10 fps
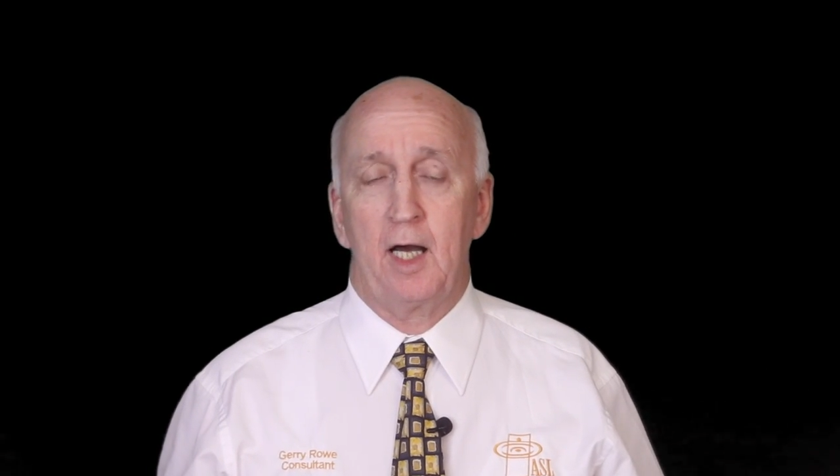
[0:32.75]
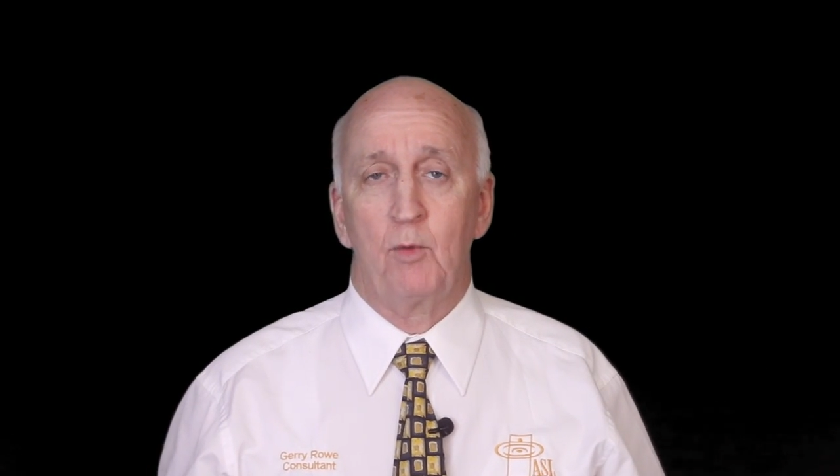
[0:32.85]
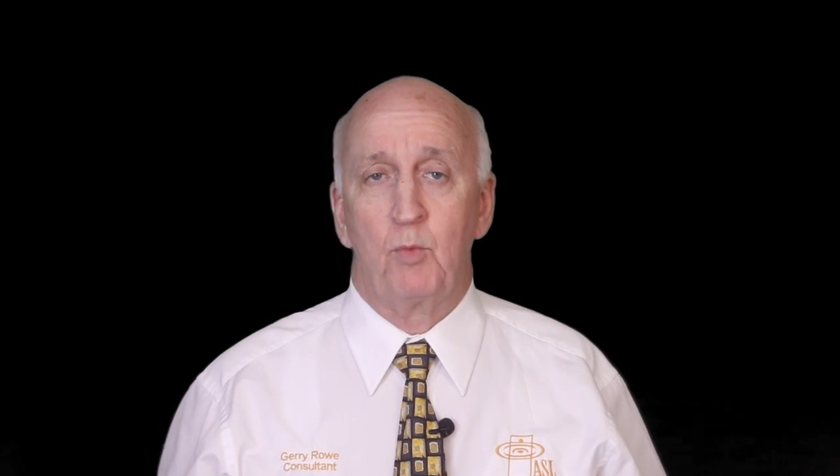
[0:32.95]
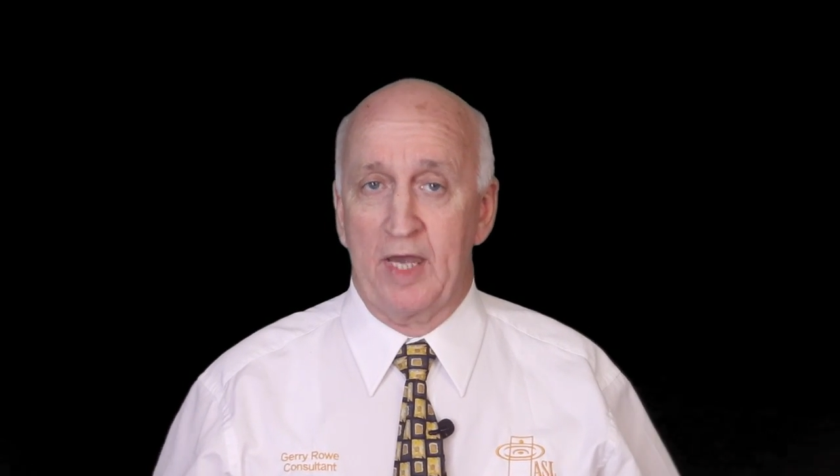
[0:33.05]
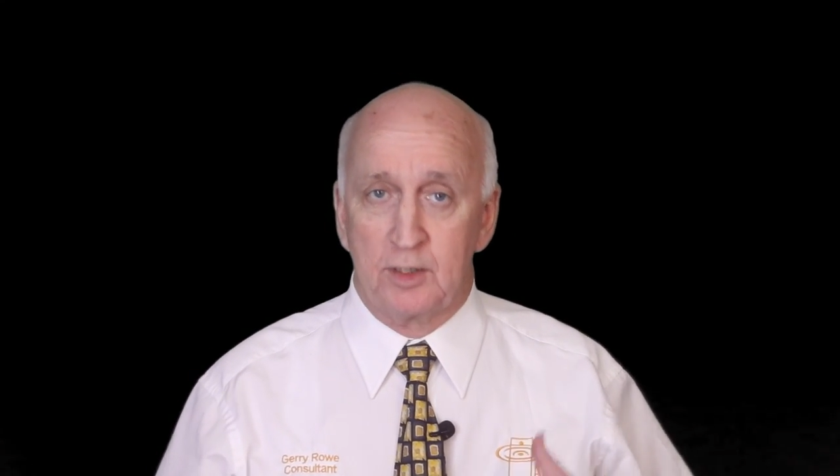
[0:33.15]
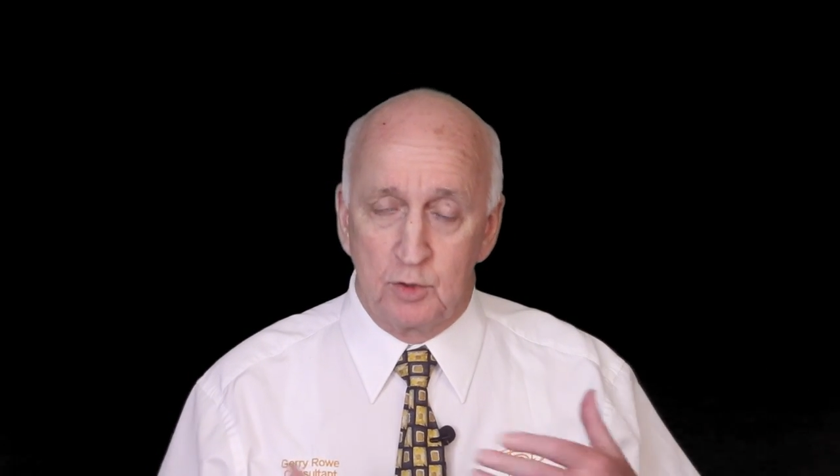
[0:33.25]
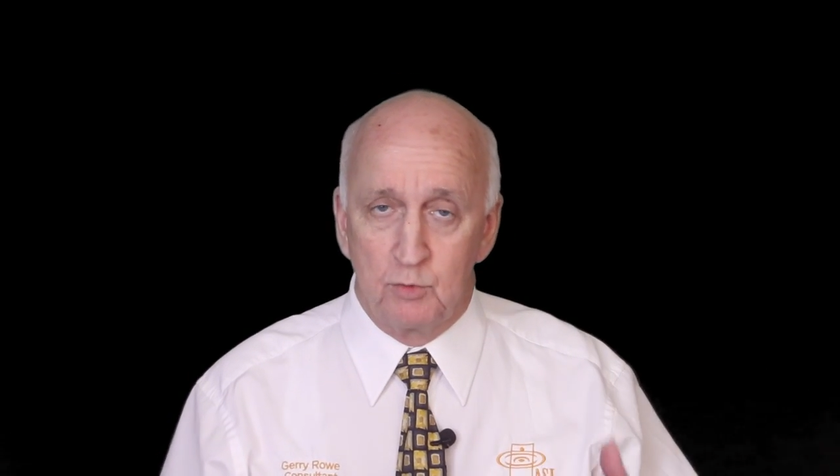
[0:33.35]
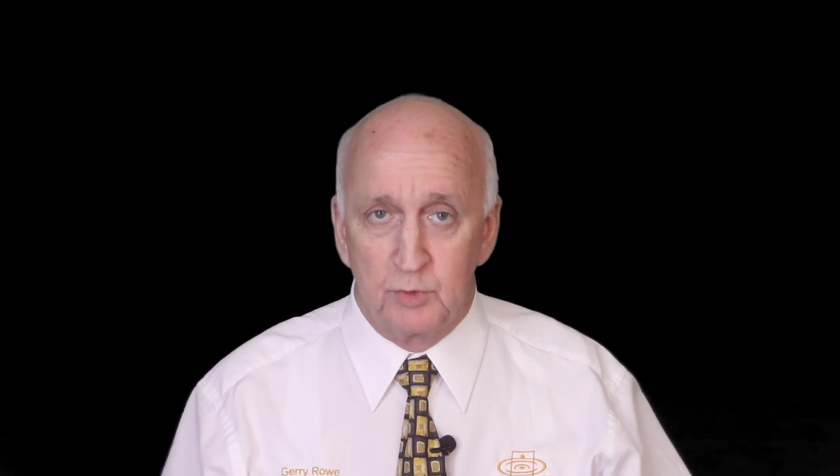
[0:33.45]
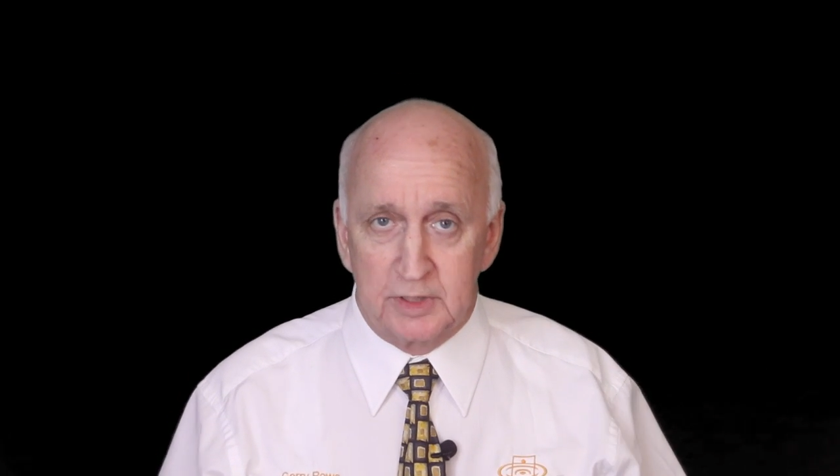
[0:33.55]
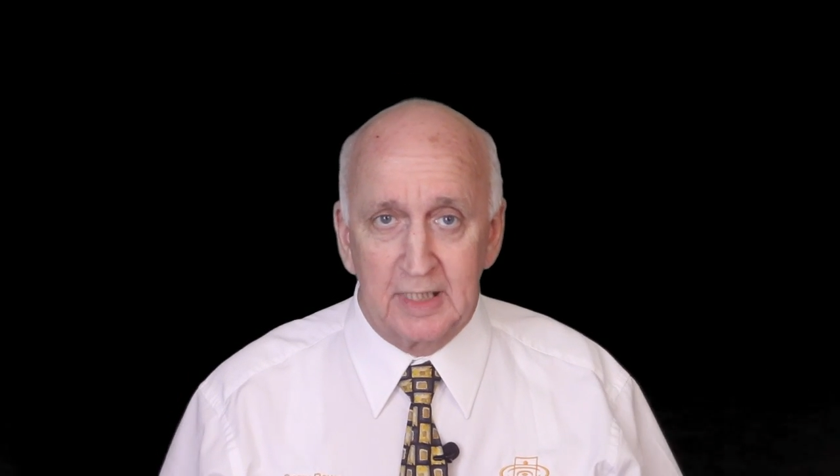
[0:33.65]
where you
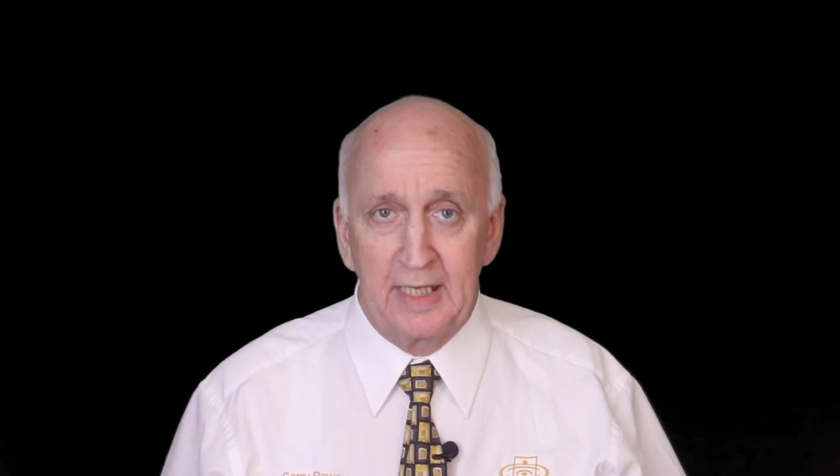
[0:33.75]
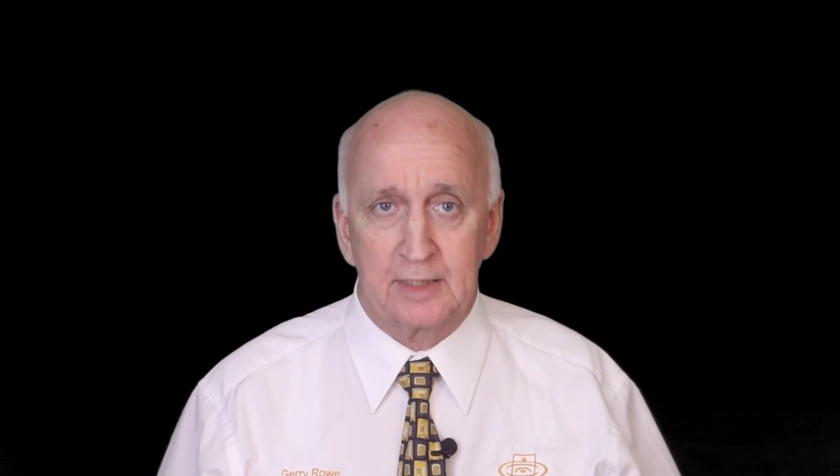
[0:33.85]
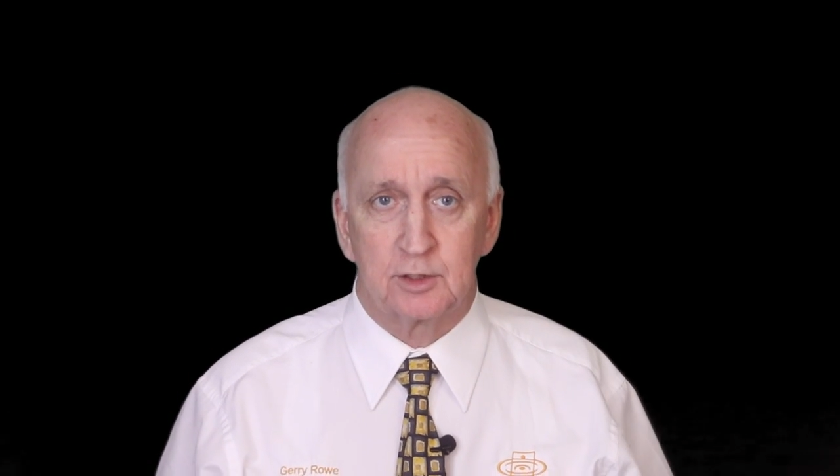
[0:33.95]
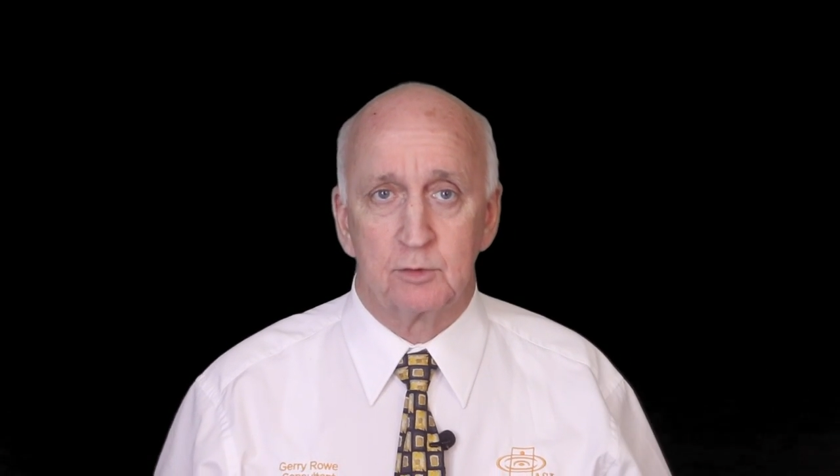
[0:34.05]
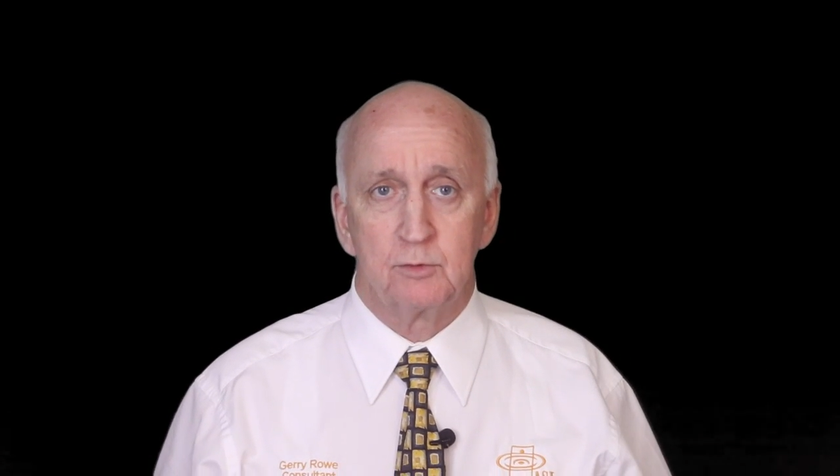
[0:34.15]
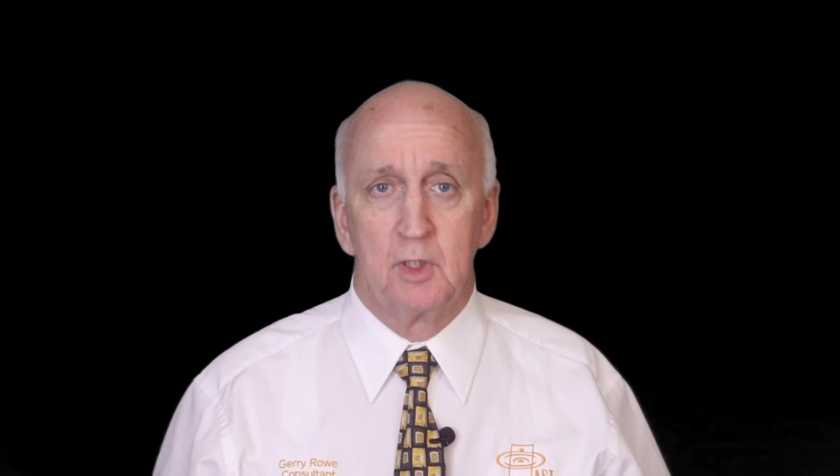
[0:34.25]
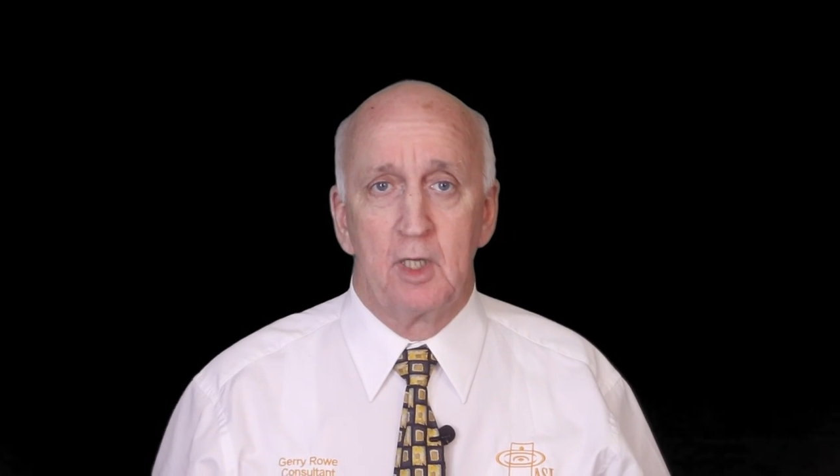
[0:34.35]
would connect to,